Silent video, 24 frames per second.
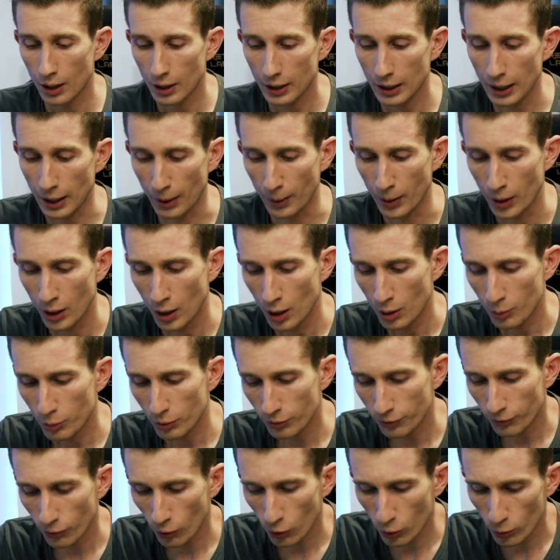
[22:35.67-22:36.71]
Now,
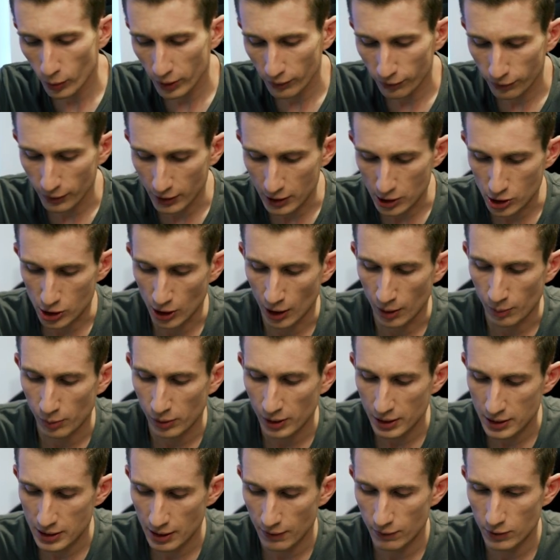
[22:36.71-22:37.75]
before we finish up,
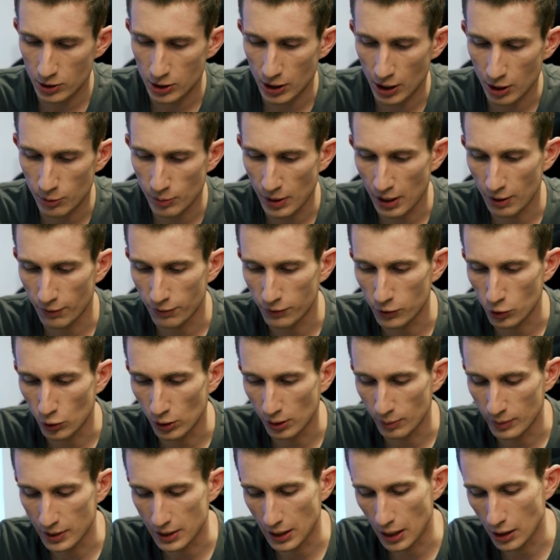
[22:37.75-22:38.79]
let's have a chat about a few
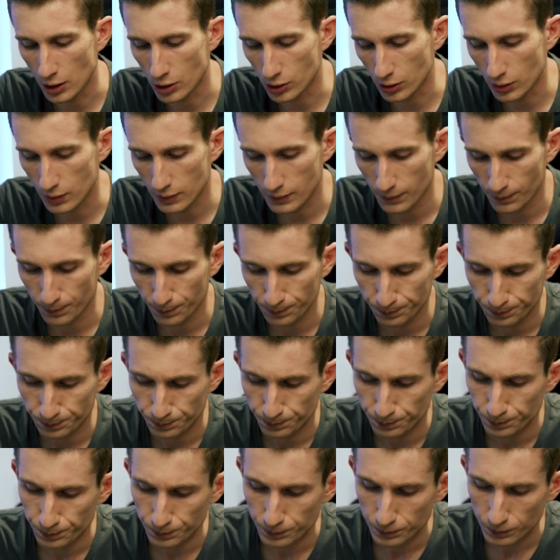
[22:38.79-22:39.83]
limitations.
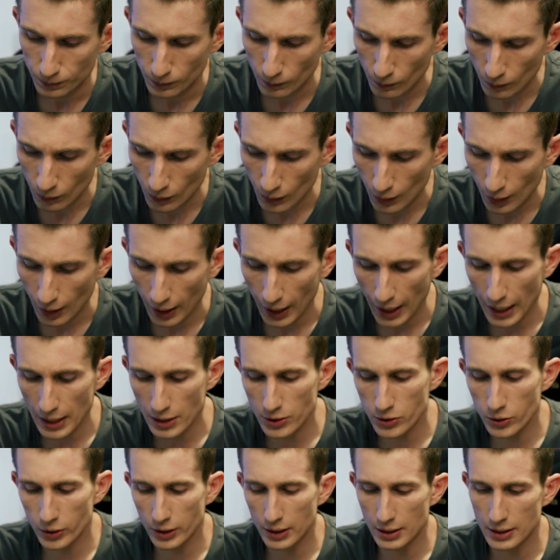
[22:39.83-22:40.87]

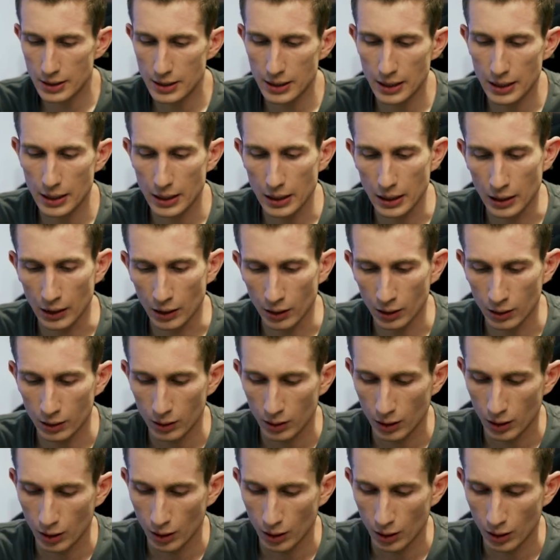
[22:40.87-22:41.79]
As you can see here,